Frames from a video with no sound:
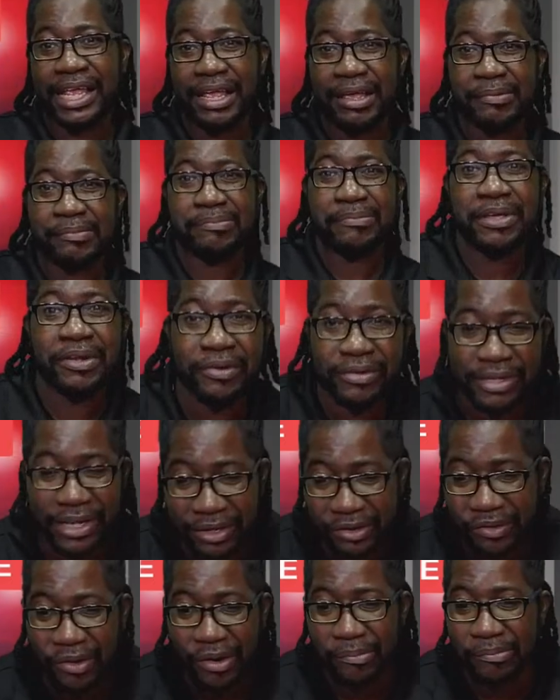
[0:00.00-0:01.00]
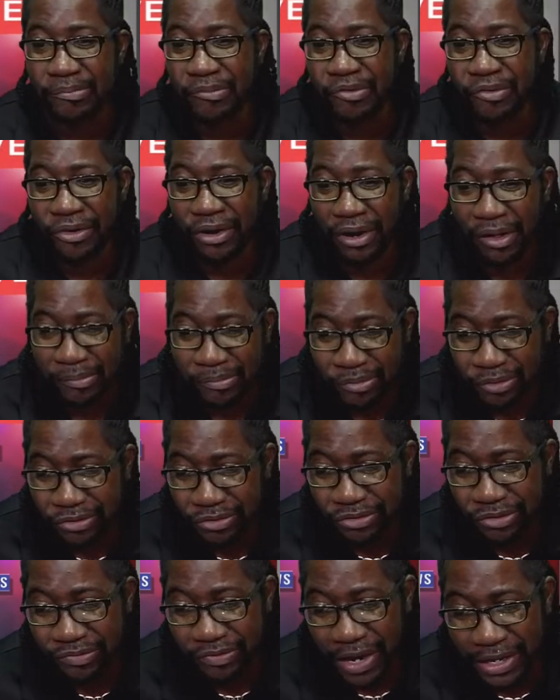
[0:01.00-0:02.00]
Me don't take no moral approach
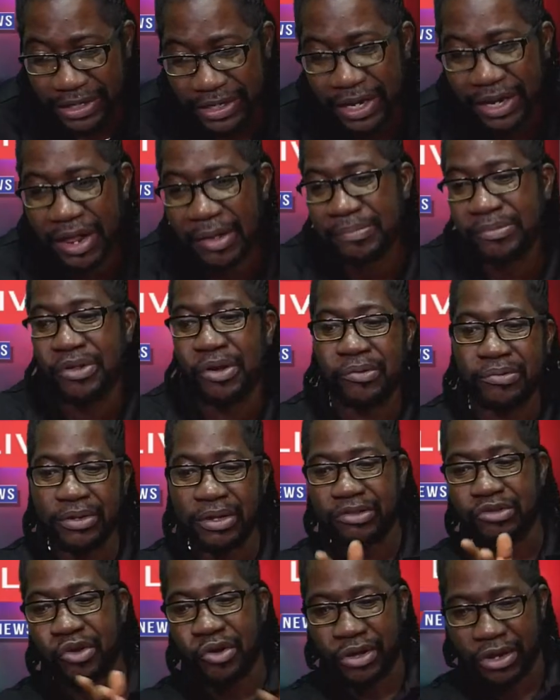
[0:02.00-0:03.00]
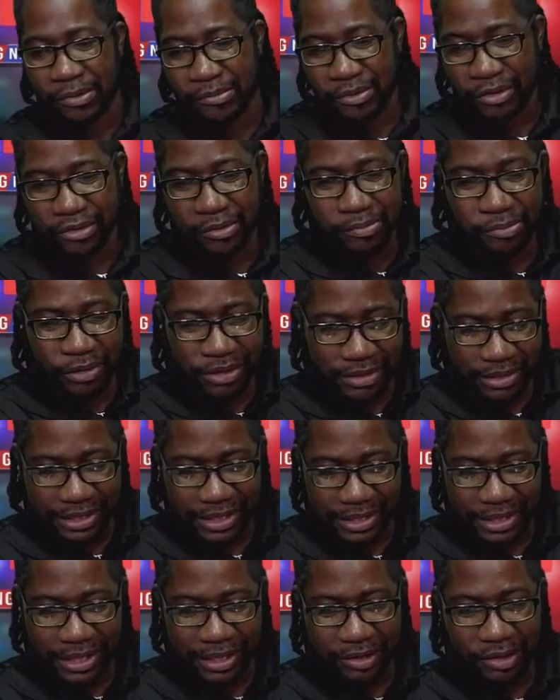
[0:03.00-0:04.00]
to fighting, and I'm now not talking about the political
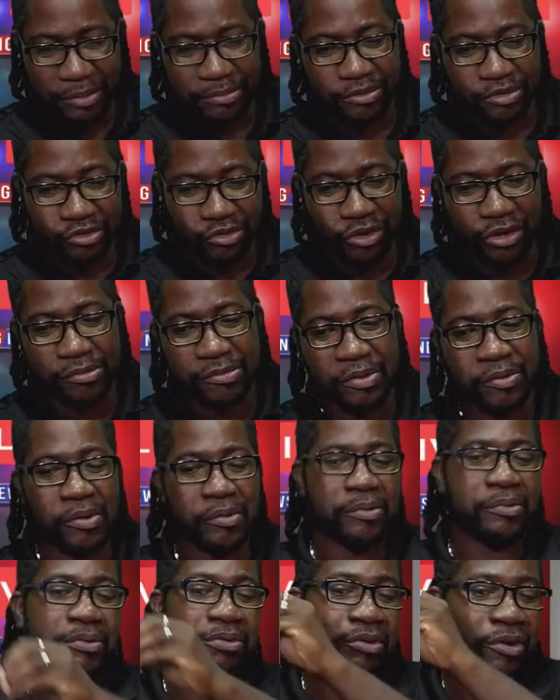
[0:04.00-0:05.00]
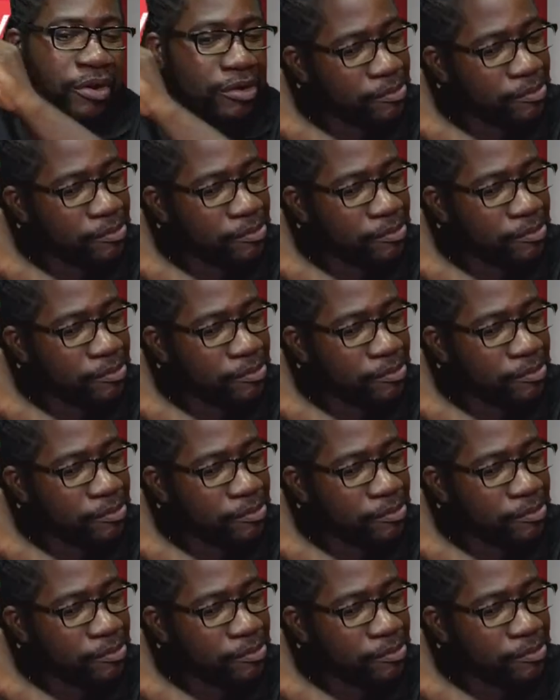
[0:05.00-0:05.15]
thing, no, I'm just talking about what we were talking